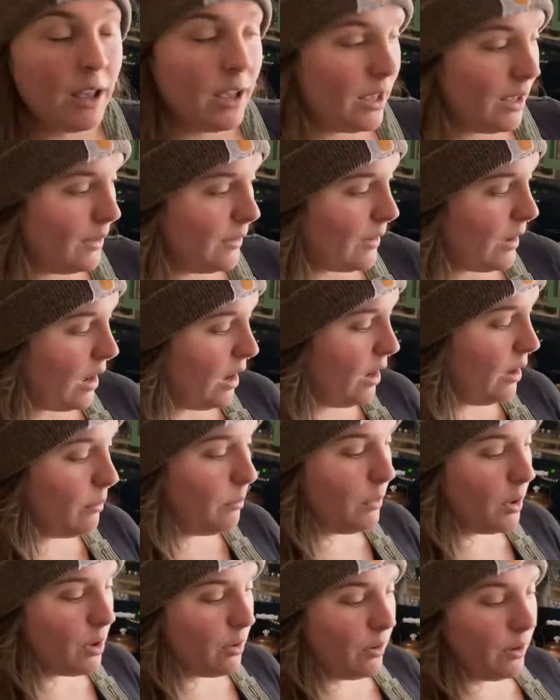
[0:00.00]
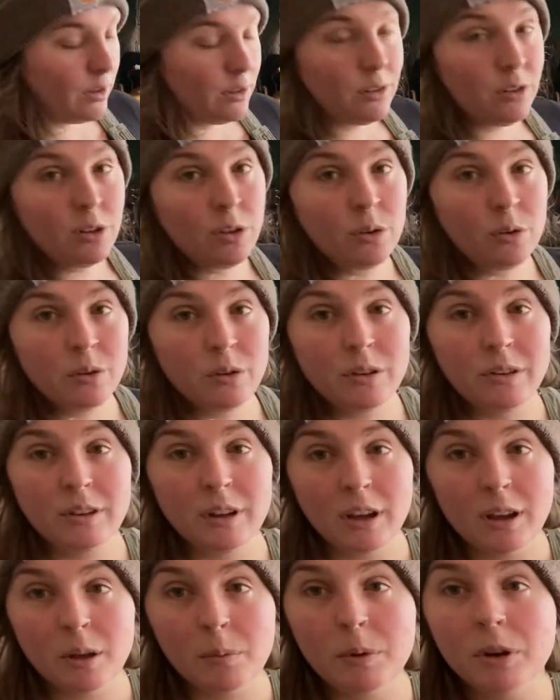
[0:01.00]
is I'm going to
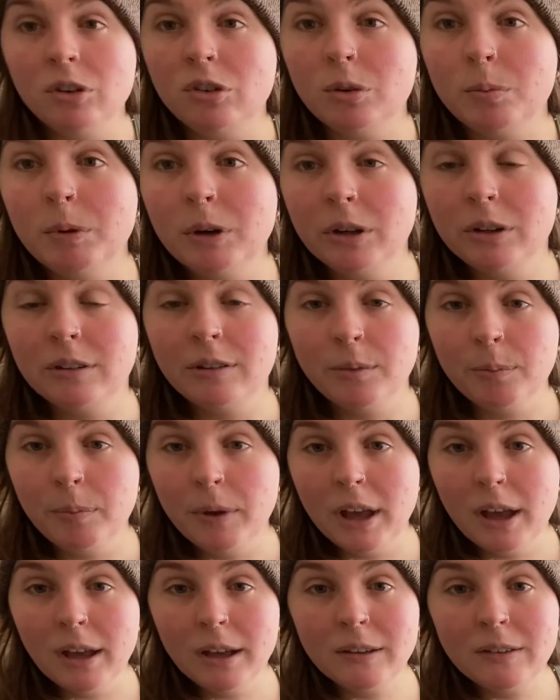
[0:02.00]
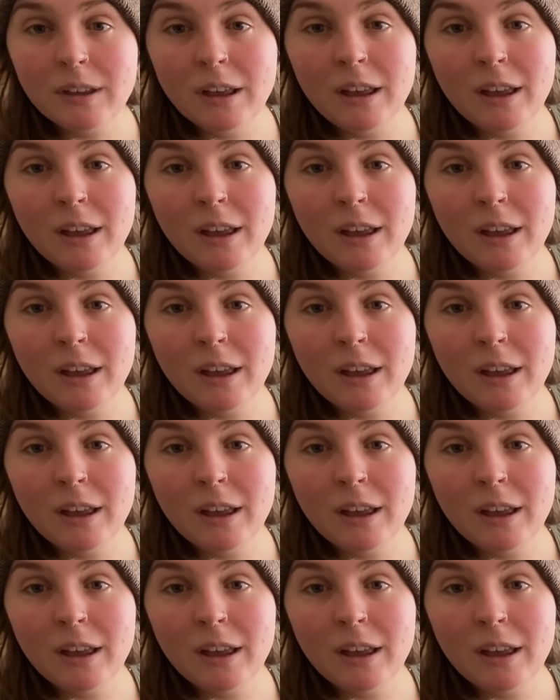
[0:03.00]
stick a bunch of birds in bags